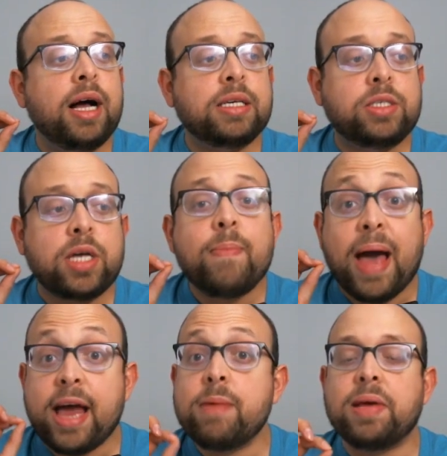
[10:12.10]
some
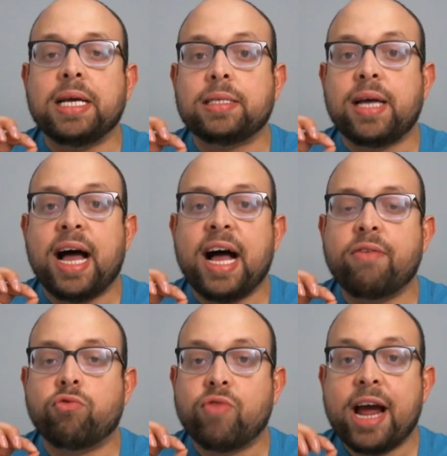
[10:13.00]
enemies have
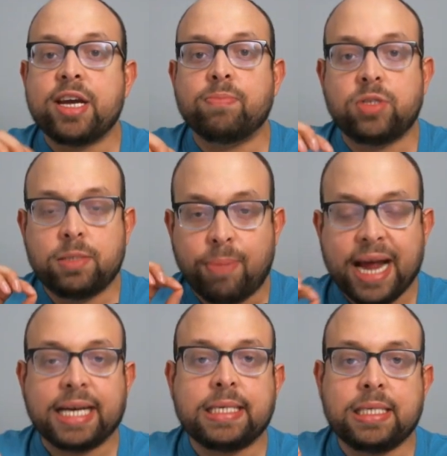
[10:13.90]
random
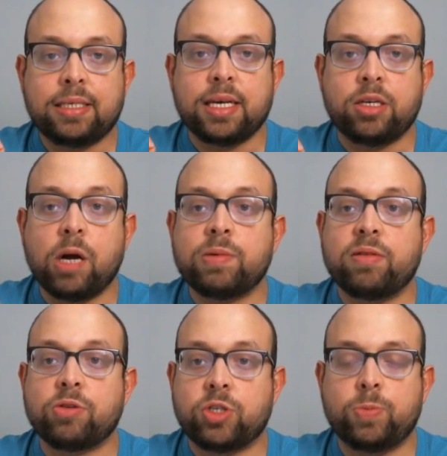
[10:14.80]
spikes in terms of
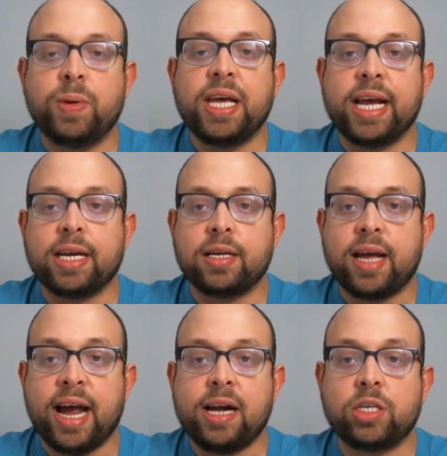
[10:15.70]
their speed
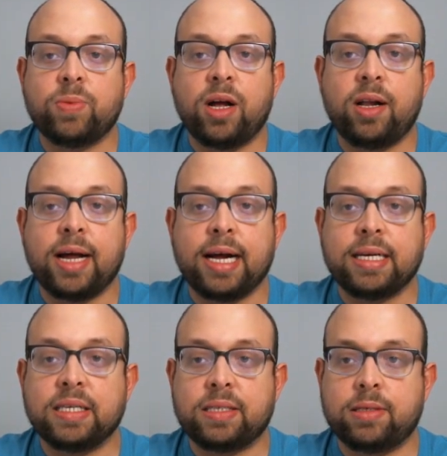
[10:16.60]
and as well
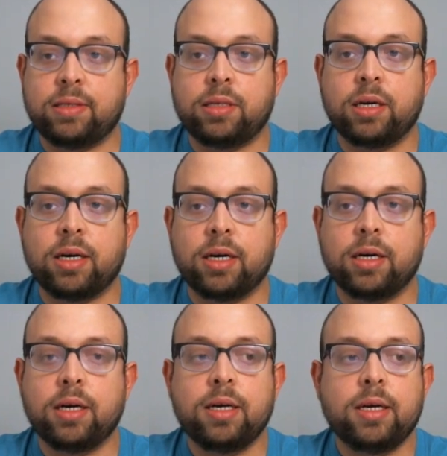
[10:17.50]
as
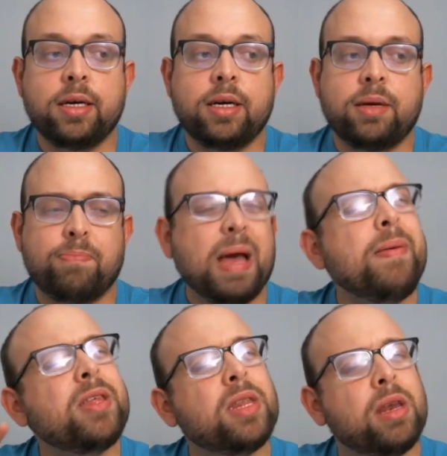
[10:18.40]
their maybe
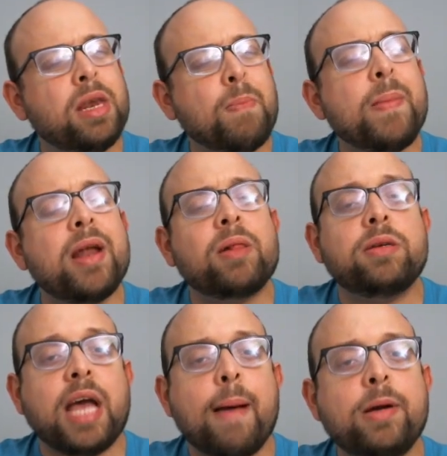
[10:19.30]
not their
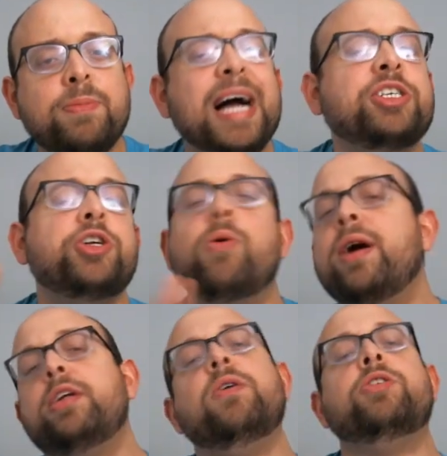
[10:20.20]
damage, but actually, you know
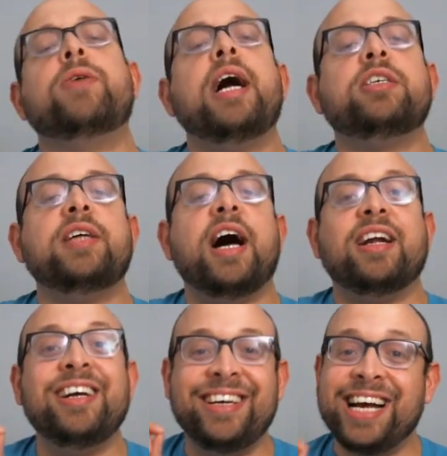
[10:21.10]
what? Scratch that.
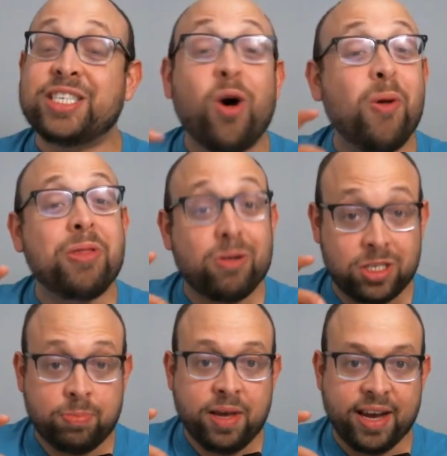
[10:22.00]
It's only their
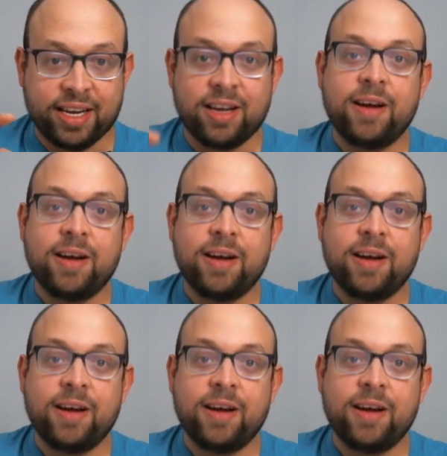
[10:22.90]
speed.